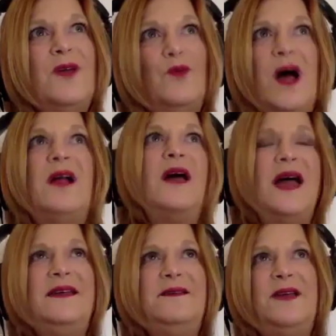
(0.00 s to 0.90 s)
Well,
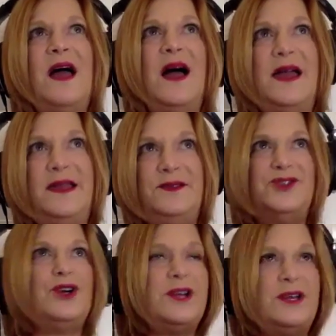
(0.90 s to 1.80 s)
I
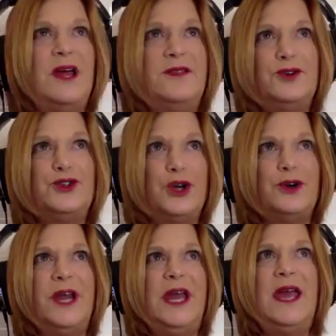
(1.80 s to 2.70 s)
took another
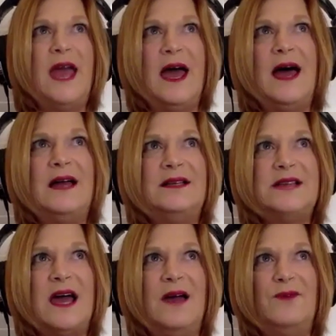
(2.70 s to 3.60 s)
journey, and
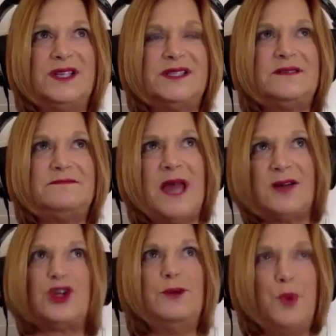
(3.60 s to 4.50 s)
I was
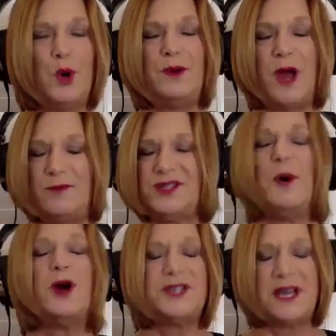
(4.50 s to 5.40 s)

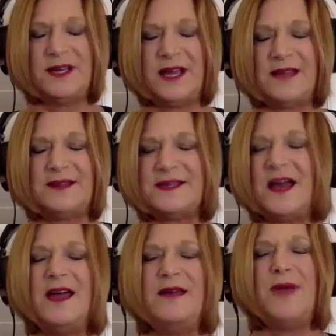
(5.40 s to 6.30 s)
bartending at the
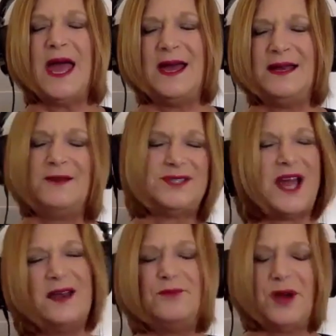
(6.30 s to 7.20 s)
time, and I
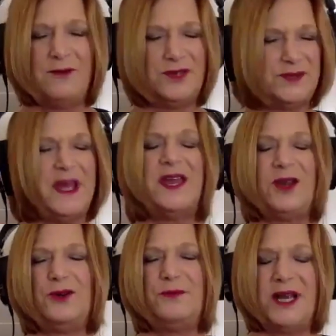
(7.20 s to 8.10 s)
was making
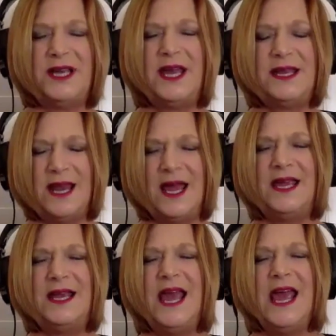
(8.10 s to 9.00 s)
good money at
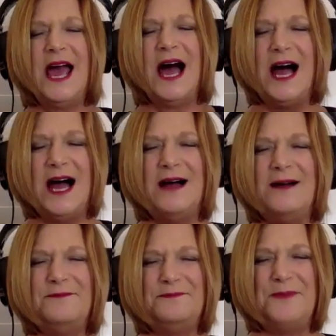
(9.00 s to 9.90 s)
night.
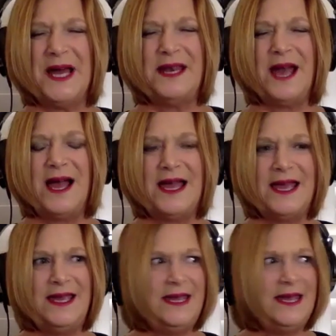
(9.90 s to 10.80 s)
But
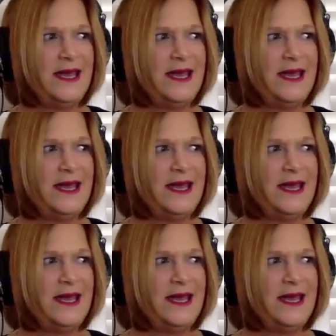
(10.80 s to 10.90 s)
I